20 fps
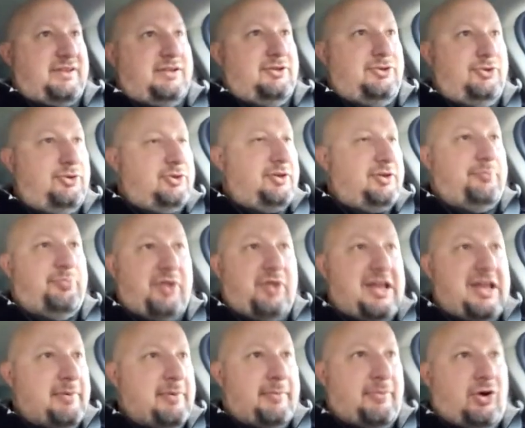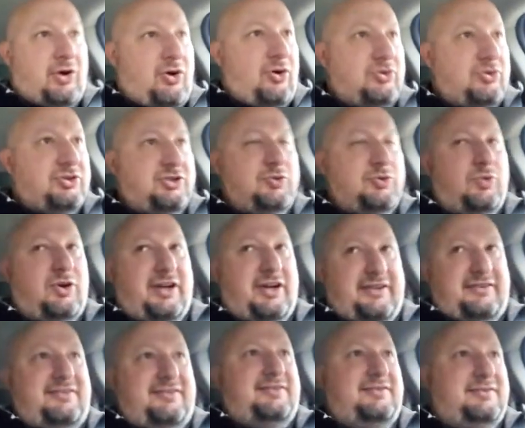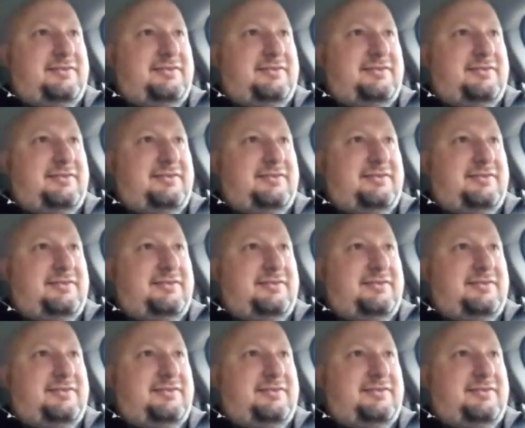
You can blame them all you want.